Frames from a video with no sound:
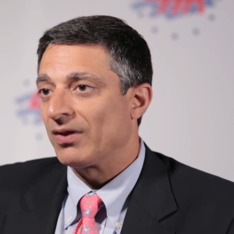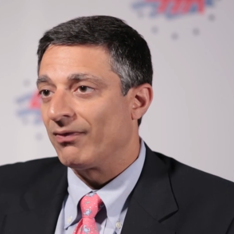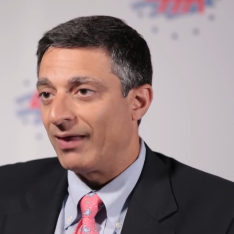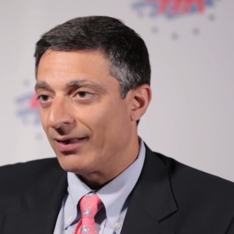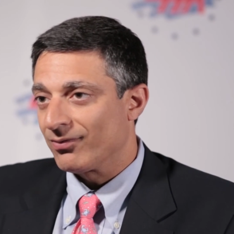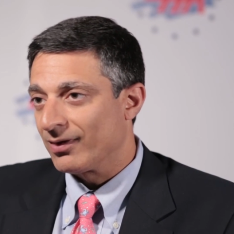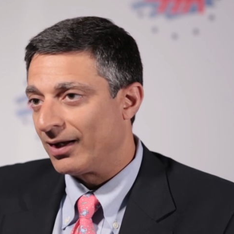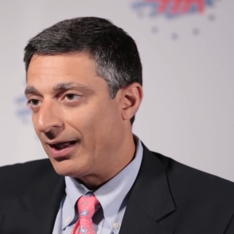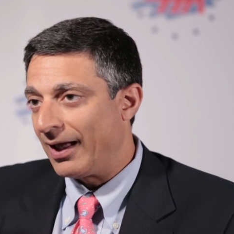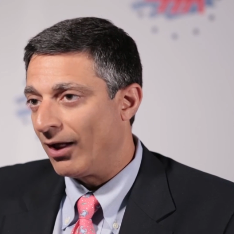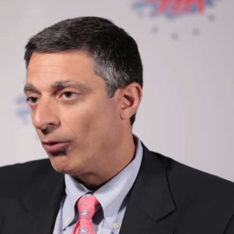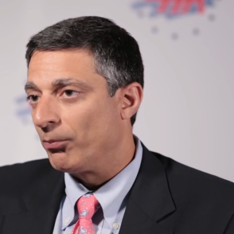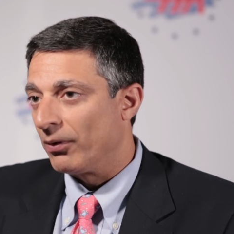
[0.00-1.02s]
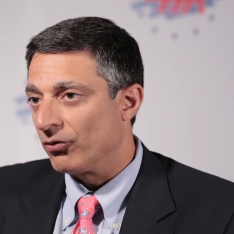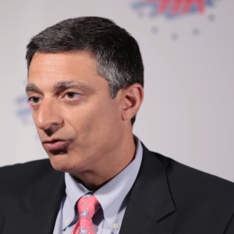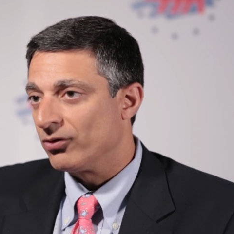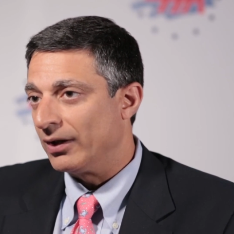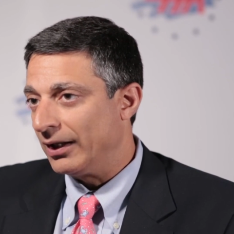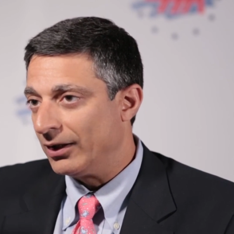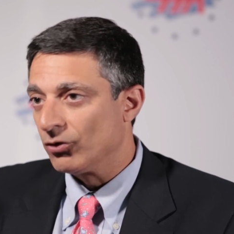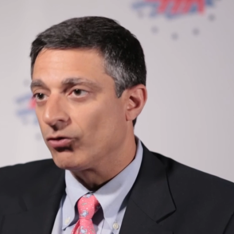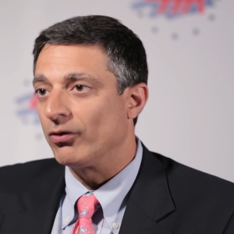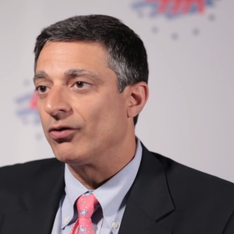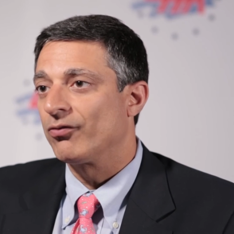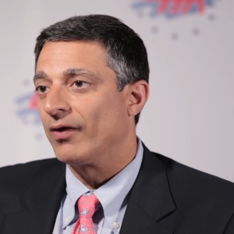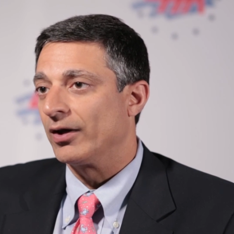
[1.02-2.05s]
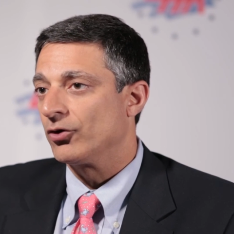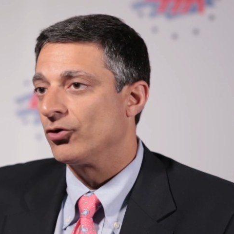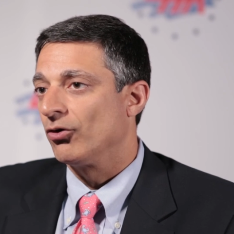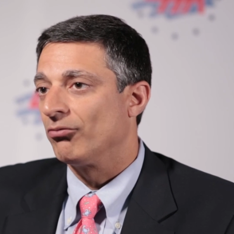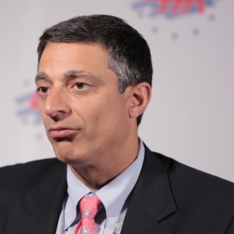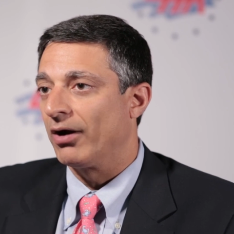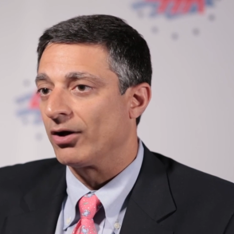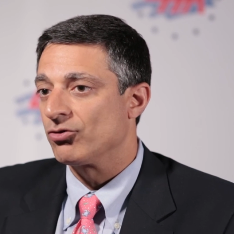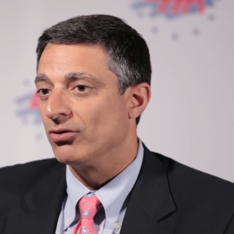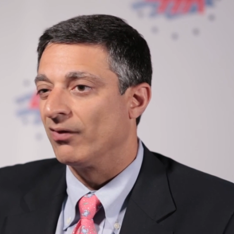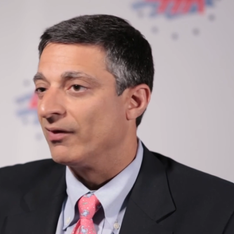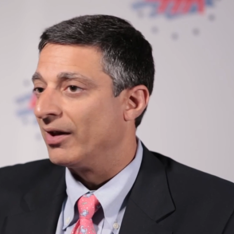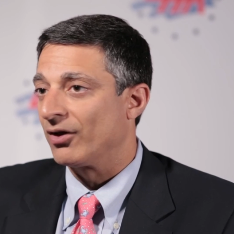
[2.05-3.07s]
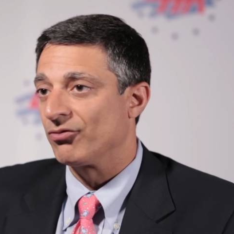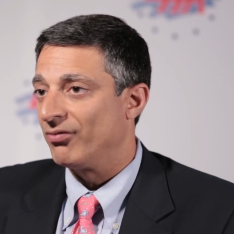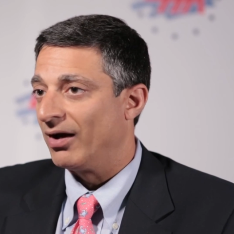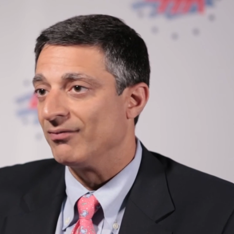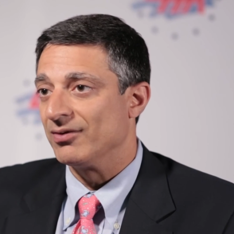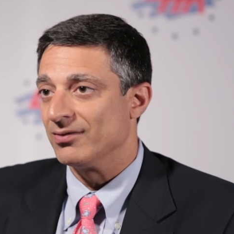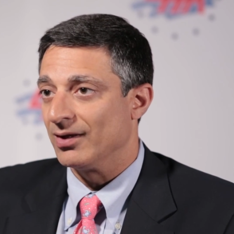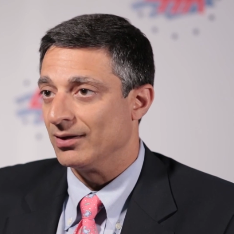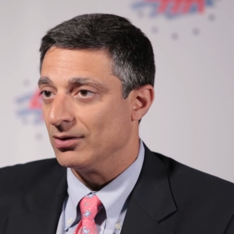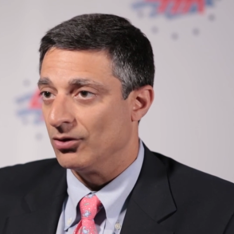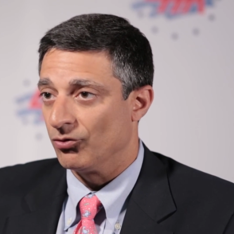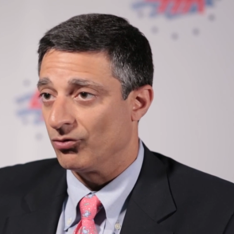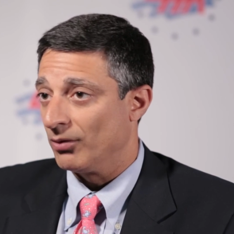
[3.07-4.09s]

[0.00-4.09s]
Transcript: that's going to help us to increase that cure fraction in the next 5 to 10 years.